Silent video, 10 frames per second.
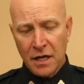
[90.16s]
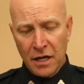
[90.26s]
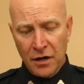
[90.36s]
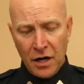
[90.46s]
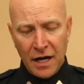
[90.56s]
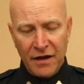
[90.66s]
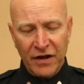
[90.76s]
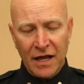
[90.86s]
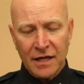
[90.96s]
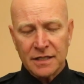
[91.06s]
and not
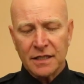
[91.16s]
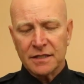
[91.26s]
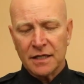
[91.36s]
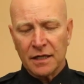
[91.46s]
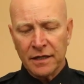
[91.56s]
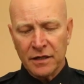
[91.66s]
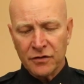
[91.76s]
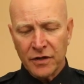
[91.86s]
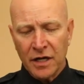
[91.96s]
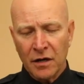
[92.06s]
having access to clean
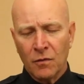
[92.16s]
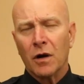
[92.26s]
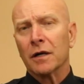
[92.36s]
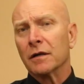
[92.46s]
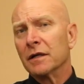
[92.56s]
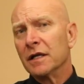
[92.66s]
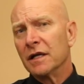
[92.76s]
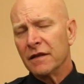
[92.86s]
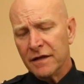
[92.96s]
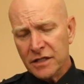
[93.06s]
drinking water.
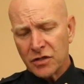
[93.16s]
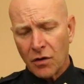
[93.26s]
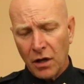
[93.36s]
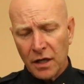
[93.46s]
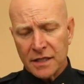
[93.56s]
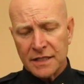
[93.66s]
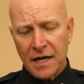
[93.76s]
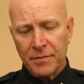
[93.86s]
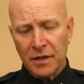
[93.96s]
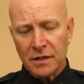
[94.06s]
These are all
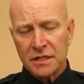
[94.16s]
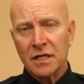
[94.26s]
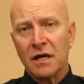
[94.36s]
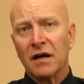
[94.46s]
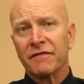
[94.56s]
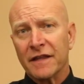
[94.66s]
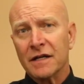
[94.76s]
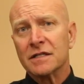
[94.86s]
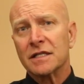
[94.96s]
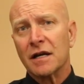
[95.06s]
examples of
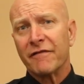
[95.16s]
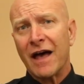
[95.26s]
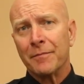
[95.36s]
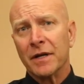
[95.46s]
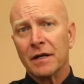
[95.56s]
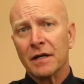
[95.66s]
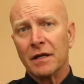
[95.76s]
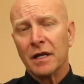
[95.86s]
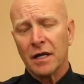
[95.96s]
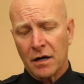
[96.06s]
things that have happened
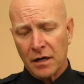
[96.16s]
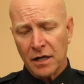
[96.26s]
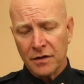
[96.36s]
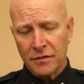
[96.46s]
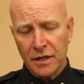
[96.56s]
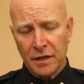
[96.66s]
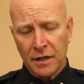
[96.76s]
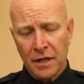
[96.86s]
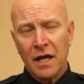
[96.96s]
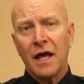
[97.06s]
in our country
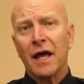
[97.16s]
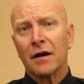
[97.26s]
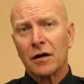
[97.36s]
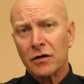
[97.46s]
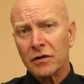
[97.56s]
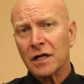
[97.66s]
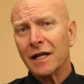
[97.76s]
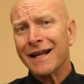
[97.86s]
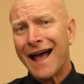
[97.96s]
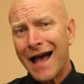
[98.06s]
and are
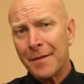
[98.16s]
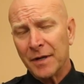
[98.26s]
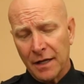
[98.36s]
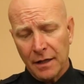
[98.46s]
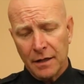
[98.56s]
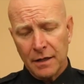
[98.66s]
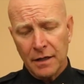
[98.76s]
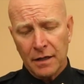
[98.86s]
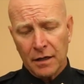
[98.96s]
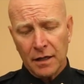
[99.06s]
currently happening
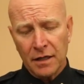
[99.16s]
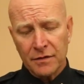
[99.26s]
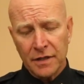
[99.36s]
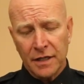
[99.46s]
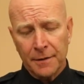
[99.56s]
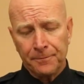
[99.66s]
in our country.